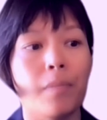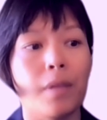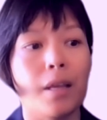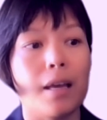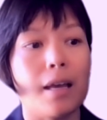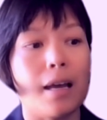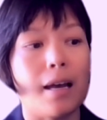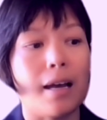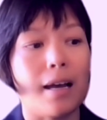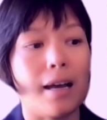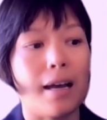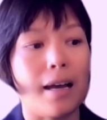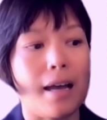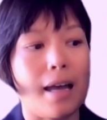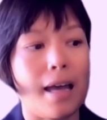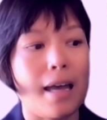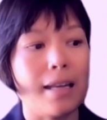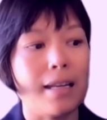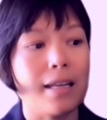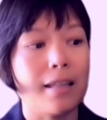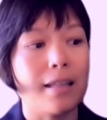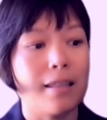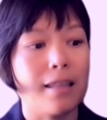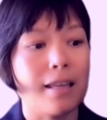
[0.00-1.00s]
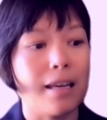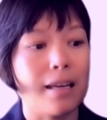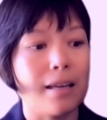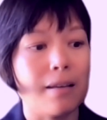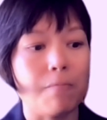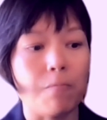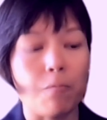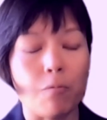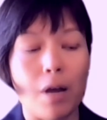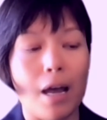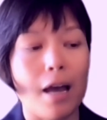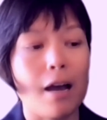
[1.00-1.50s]

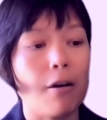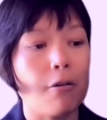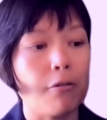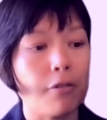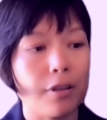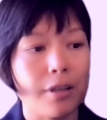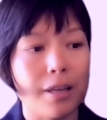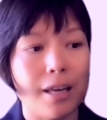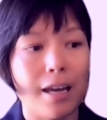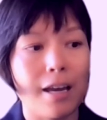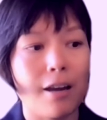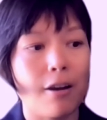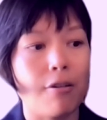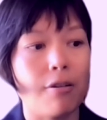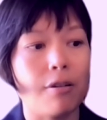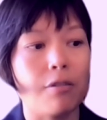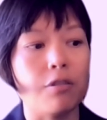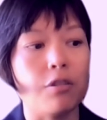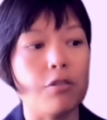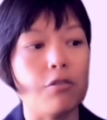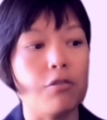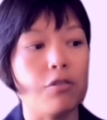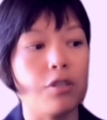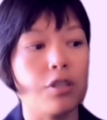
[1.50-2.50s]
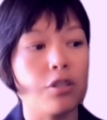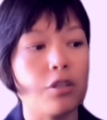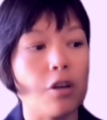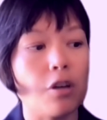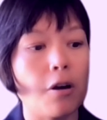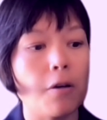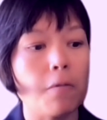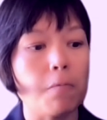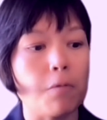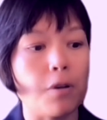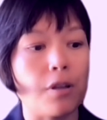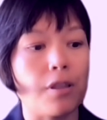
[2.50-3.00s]
anything, healthcare. You
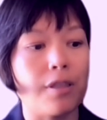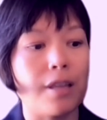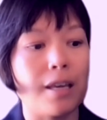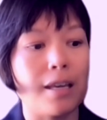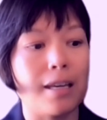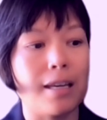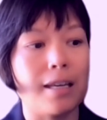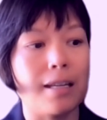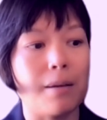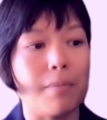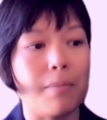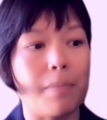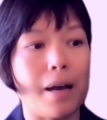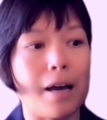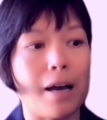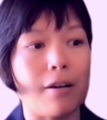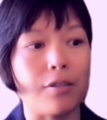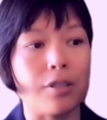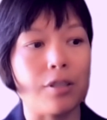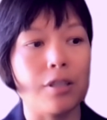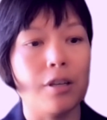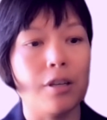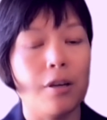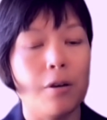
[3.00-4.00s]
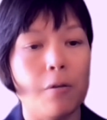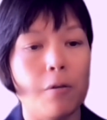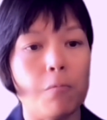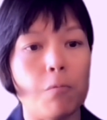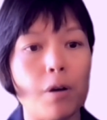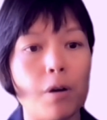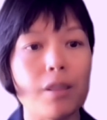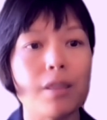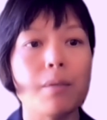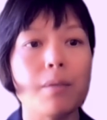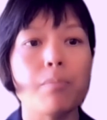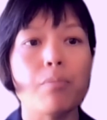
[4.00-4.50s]
start with thinking about
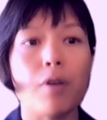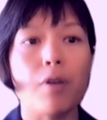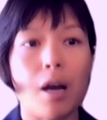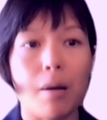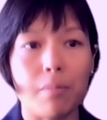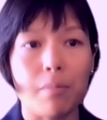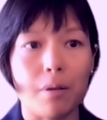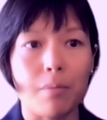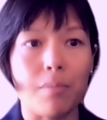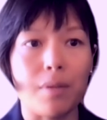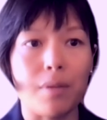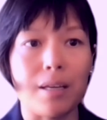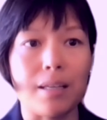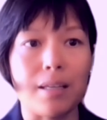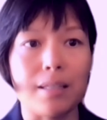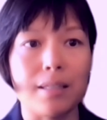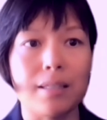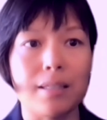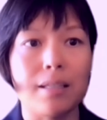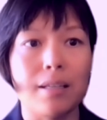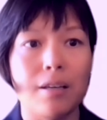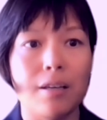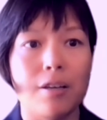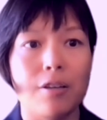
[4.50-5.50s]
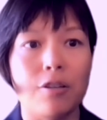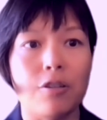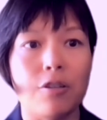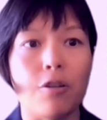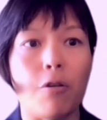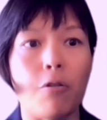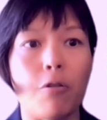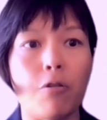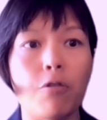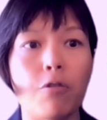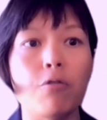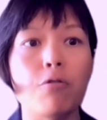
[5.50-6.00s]
what the problem is, you
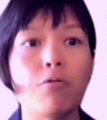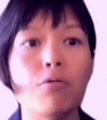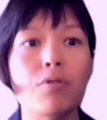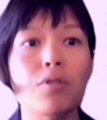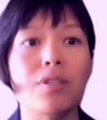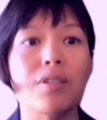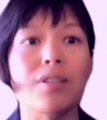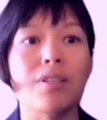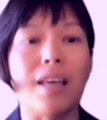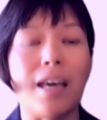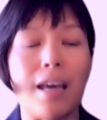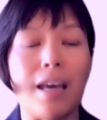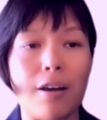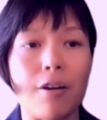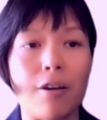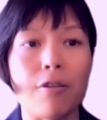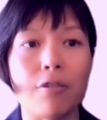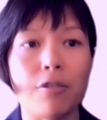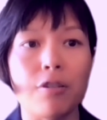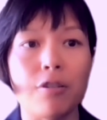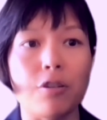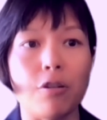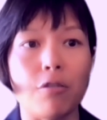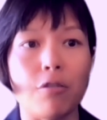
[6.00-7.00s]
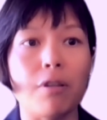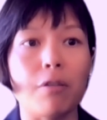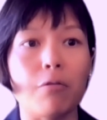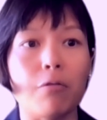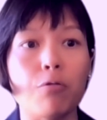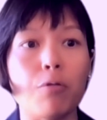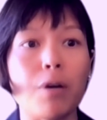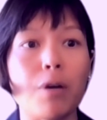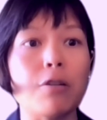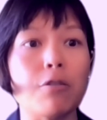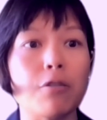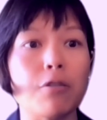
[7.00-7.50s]
know, who's there, you know, the greater